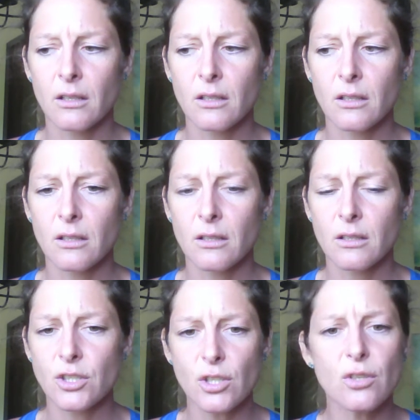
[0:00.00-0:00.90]
Sorry?
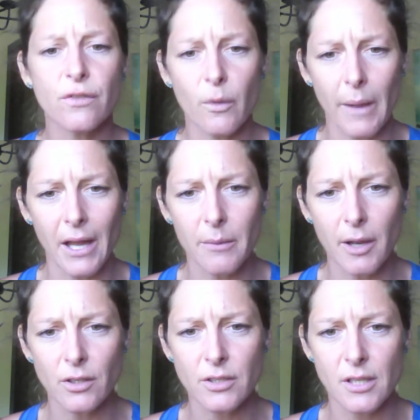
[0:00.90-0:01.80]
Should you feel bad
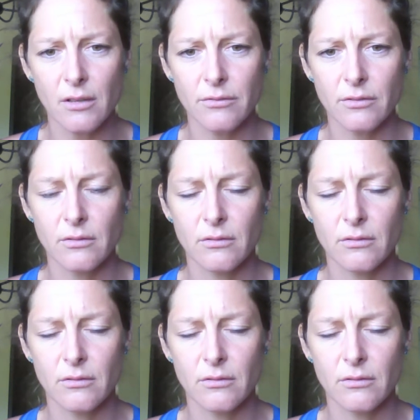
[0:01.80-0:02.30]
about yourself?